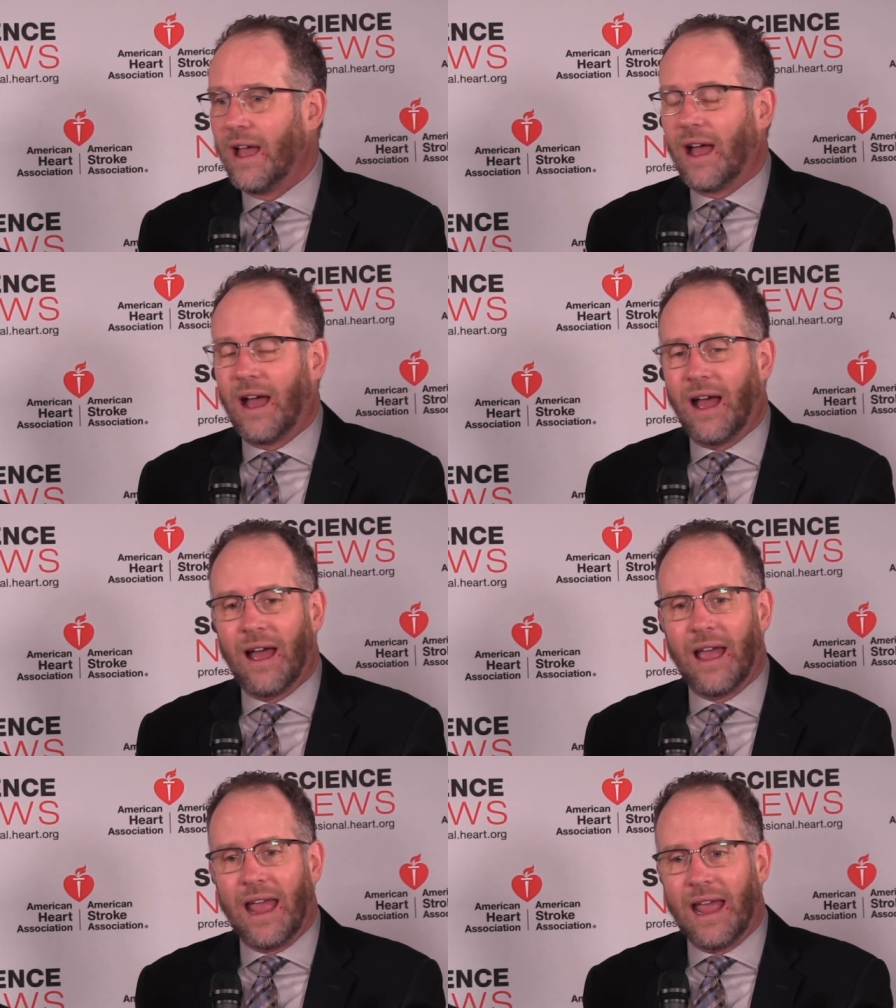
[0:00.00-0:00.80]

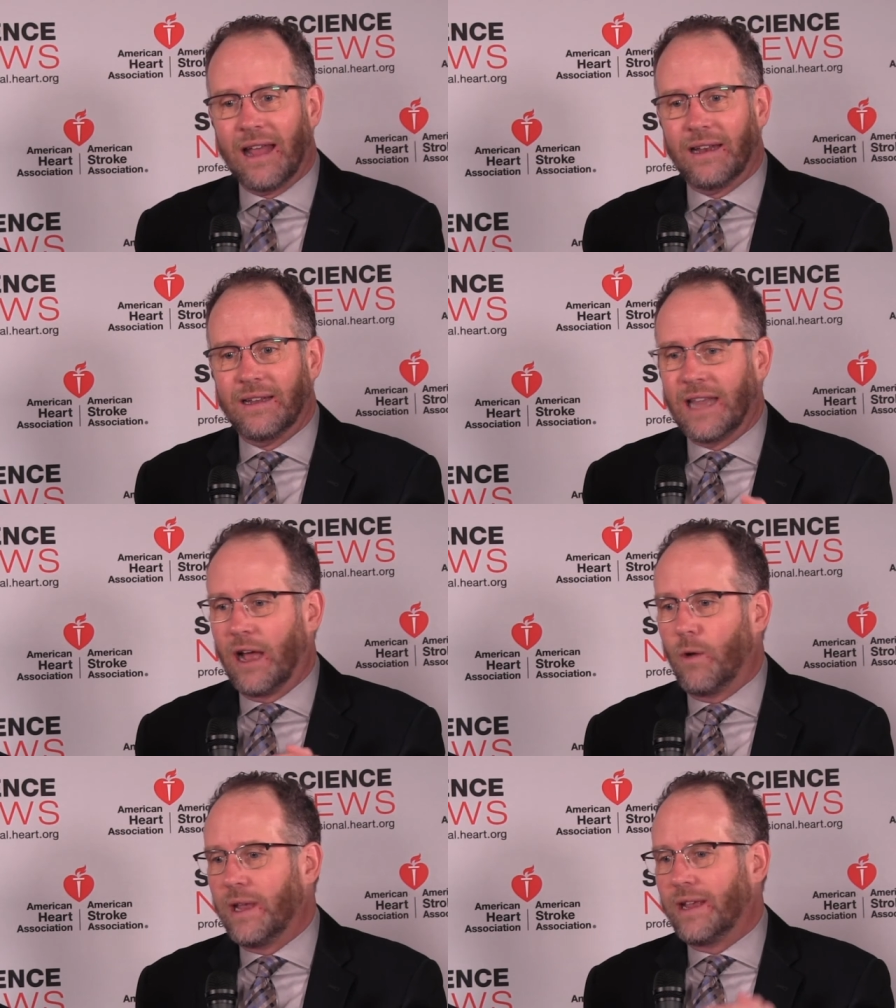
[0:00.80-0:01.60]
And
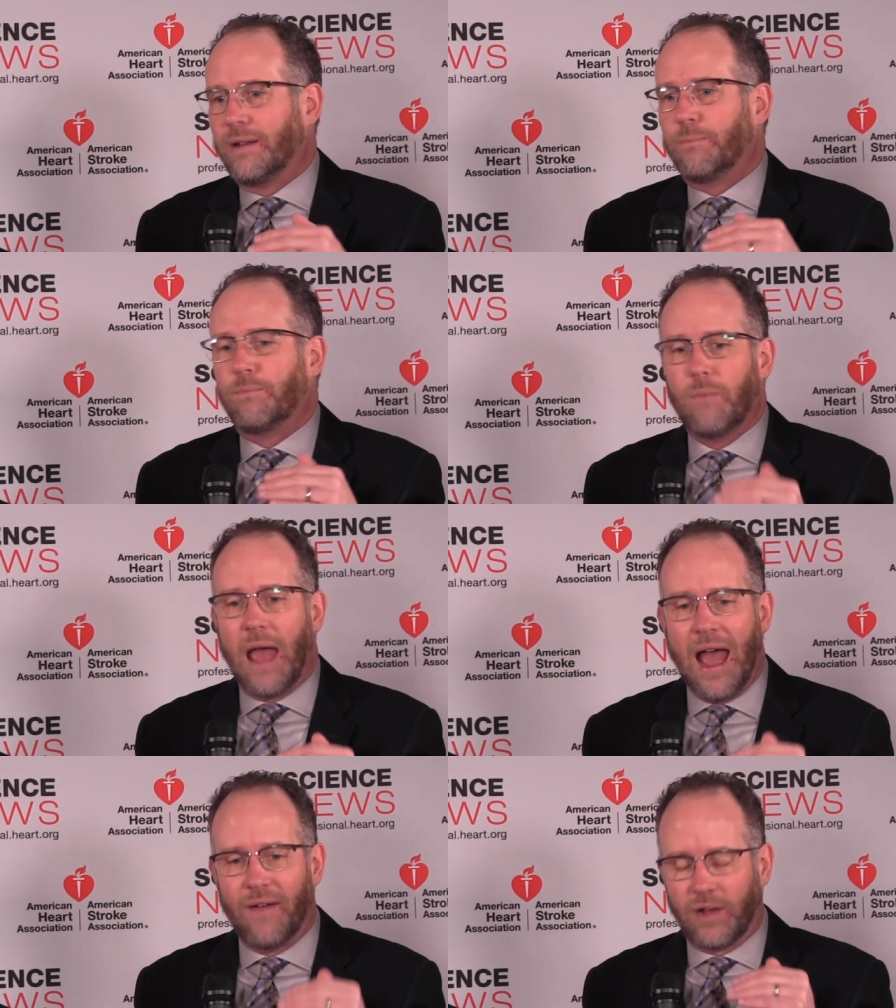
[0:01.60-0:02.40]
until we can
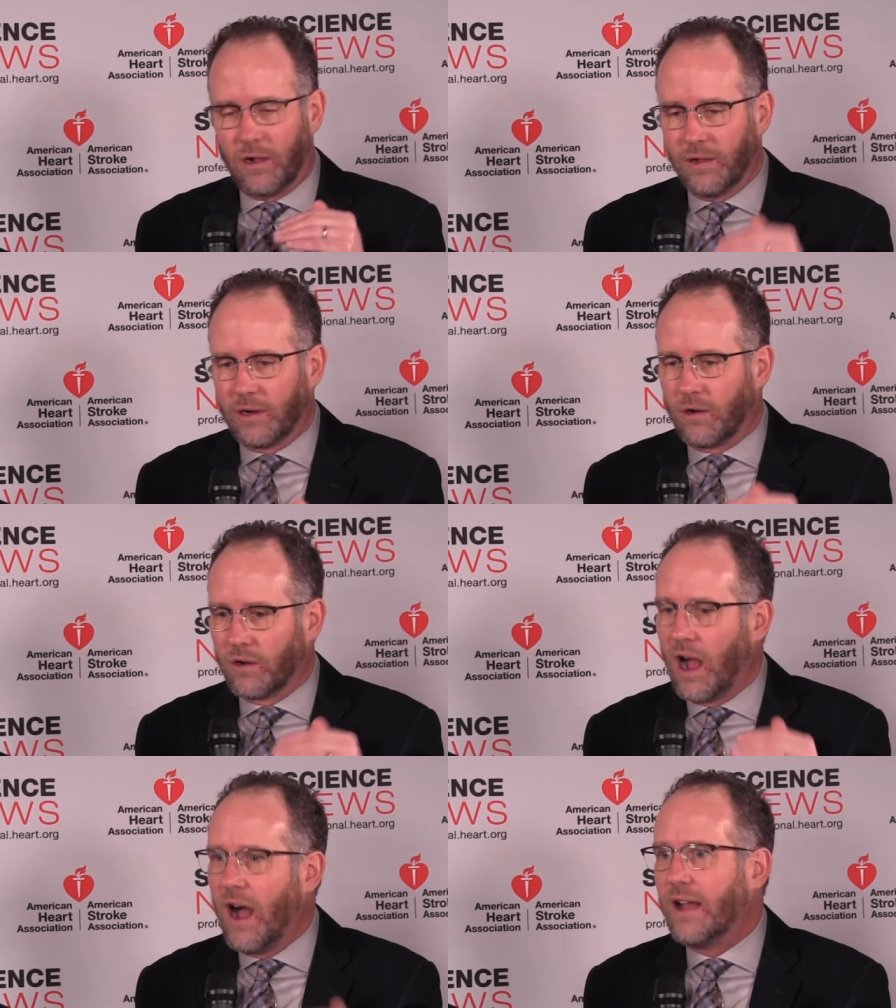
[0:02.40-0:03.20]
have a clinical
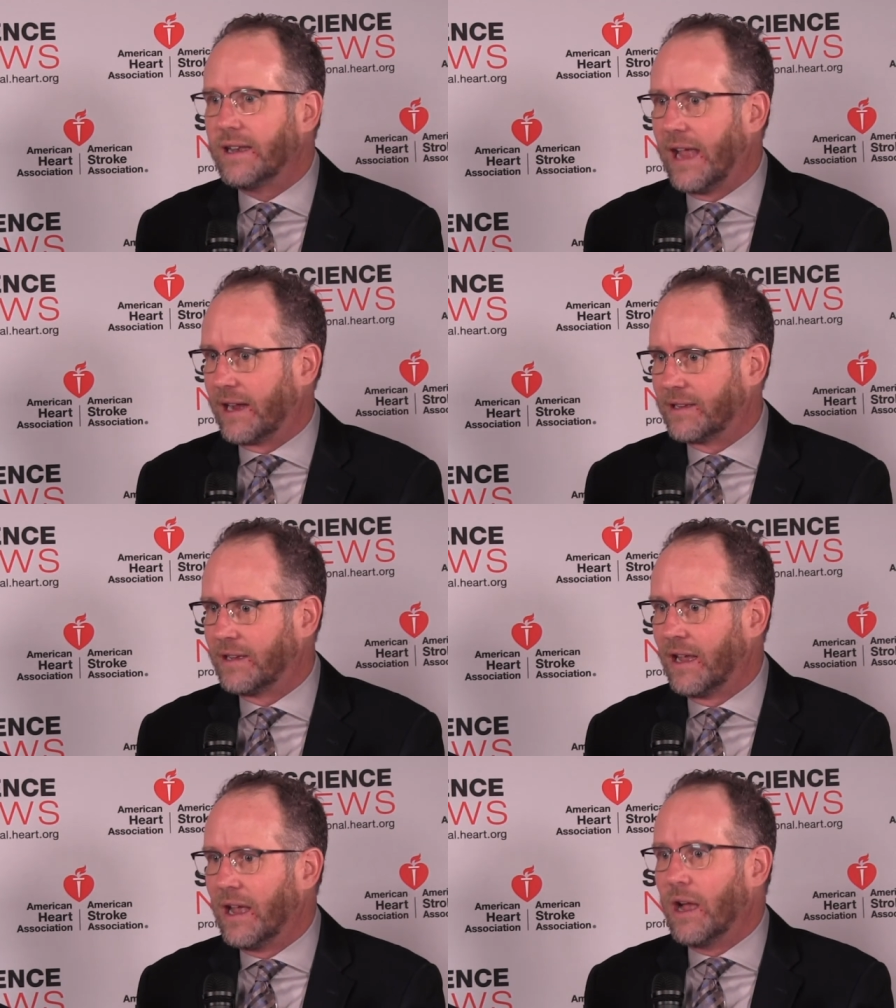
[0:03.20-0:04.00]

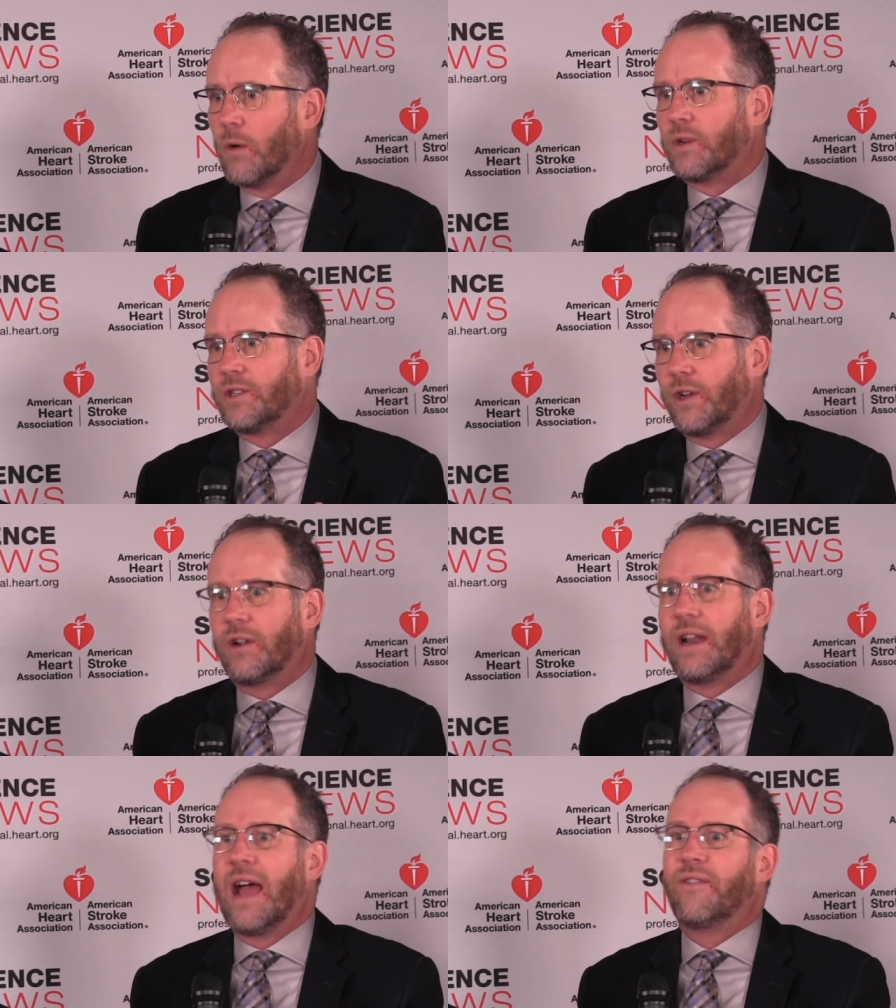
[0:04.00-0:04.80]
context, we're still
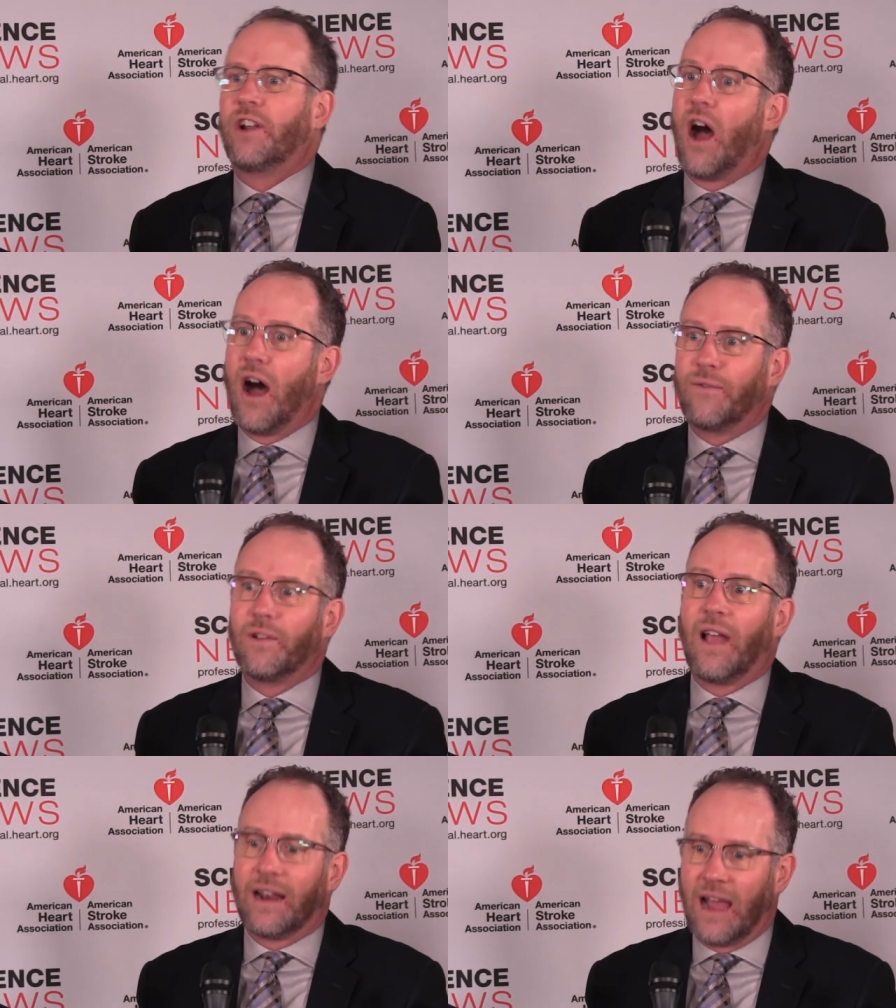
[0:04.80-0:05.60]
going to have an awful
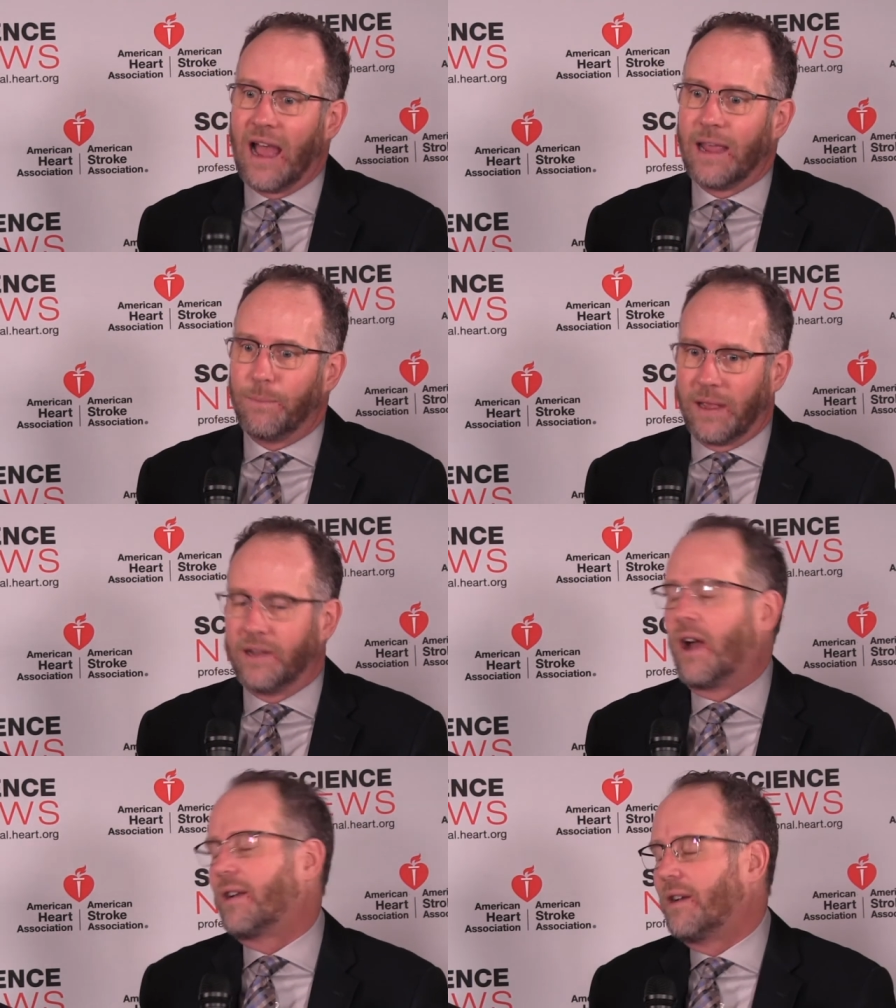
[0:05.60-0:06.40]
lot of hype
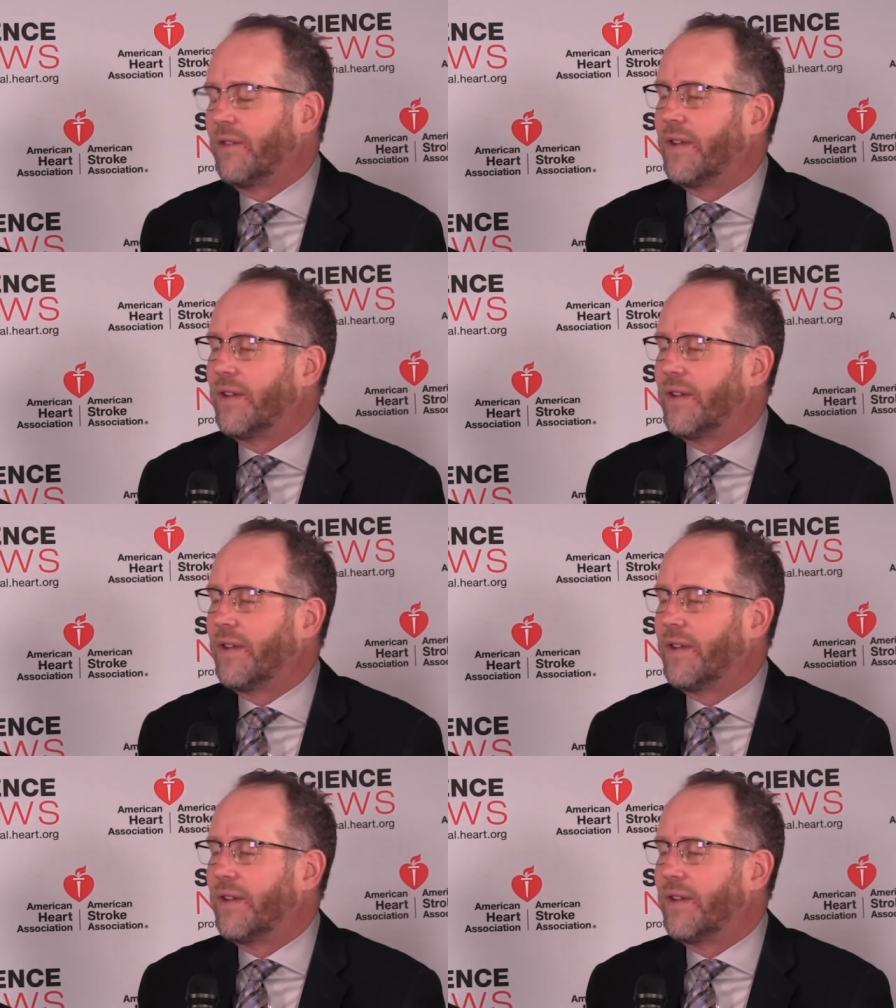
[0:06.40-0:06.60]
and not enough